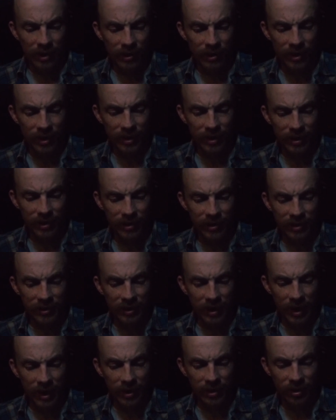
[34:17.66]
This
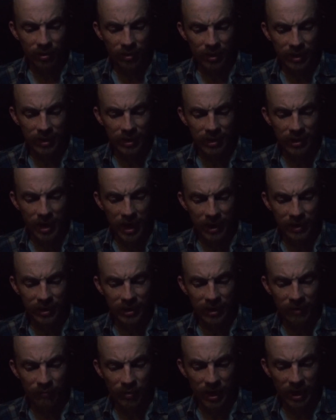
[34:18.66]
disastrous
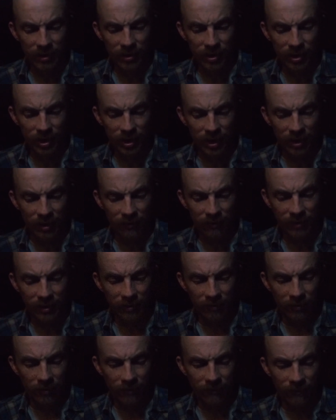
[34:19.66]
Nazi bent shift
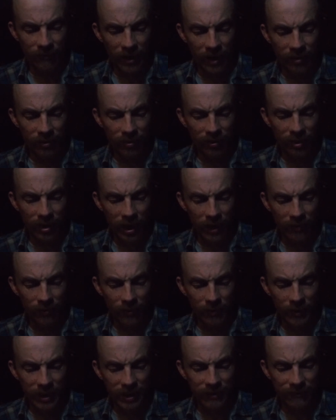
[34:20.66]
of the federal
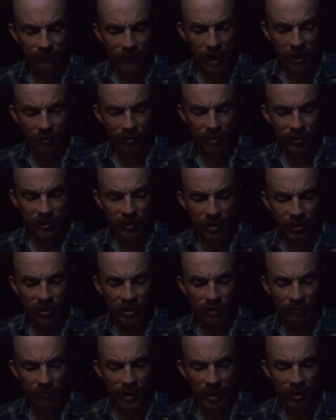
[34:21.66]
government's final
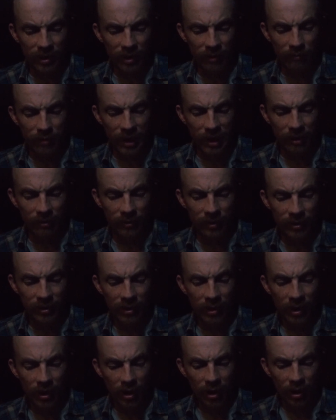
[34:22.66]
decision making powers
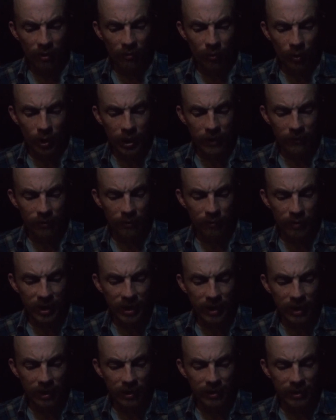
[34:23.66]
won't even
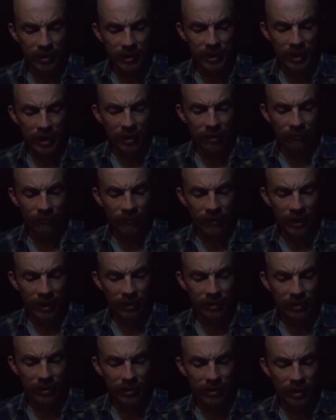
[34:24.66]
begin to take
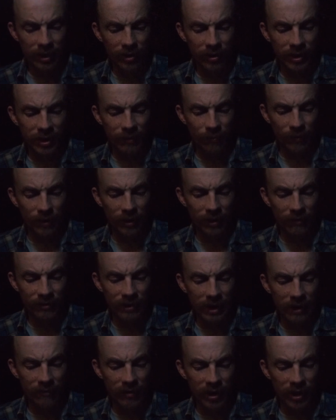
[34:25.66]
effect until the spring of
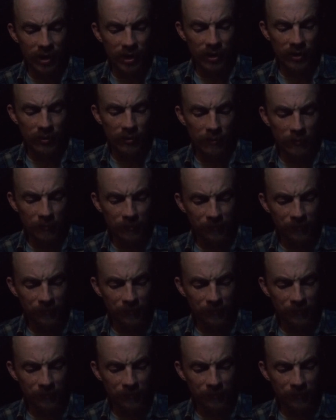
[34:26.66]
72.